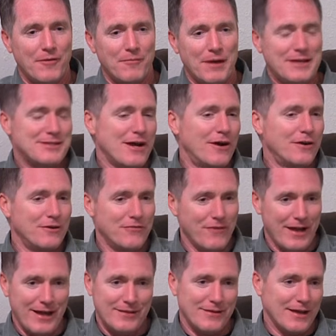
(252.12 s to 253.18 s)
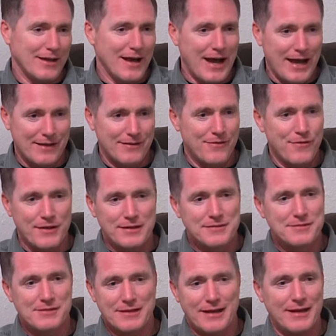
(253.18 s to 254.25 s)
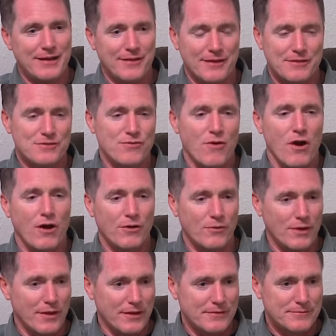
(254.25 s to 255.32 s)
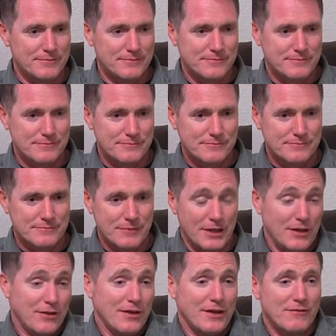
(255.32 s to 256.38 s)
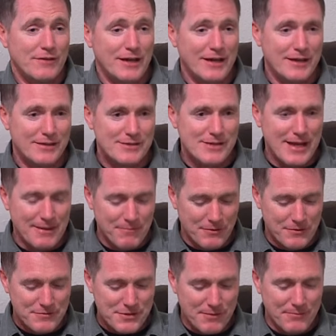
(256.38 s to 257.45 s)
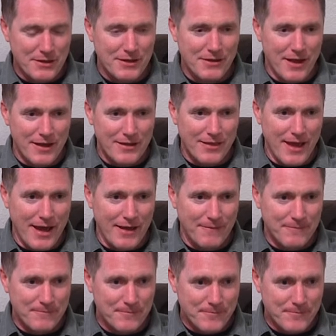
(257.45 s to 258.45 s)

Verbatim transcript: but it's hard to find that God thinks anything's wrong with it. Can you think of any example of something like that?